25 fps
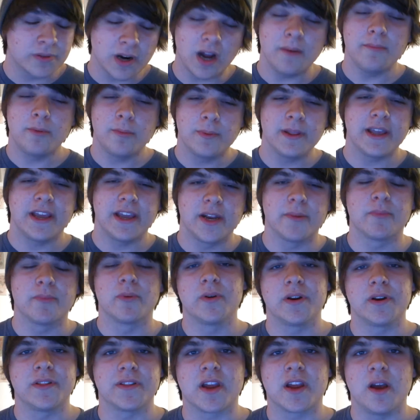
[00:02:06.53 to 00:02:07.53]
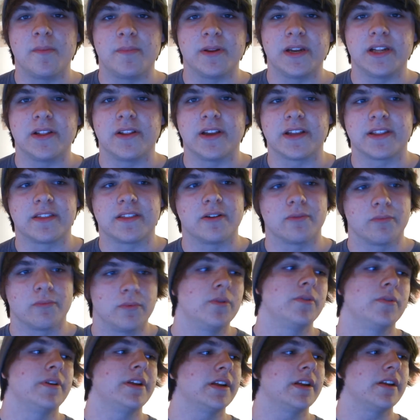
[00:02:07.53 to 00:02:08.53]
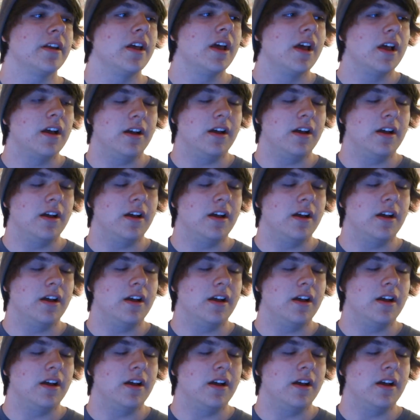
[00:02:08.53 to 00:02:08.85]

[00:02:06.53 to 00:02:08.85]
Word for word: probably end up ruining the company like they're ruining